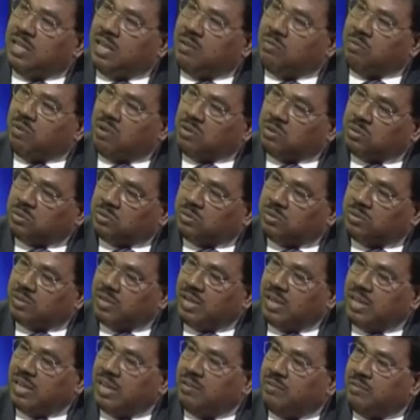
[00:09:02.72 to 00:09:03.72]
They want to
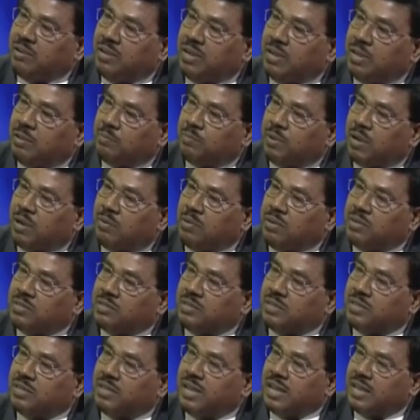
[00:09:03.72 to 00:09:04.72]
alleviate
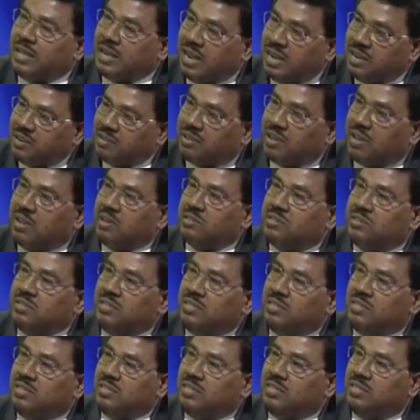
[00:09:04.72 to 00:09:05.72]
poverty
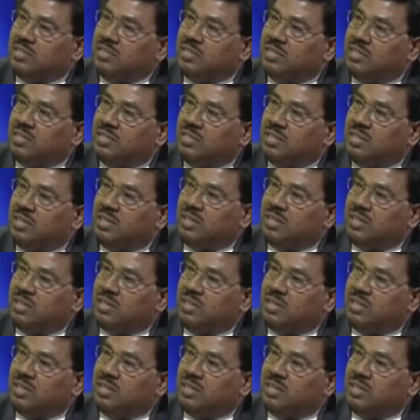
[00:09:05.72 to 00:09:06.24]
eradication. Mm-hmm.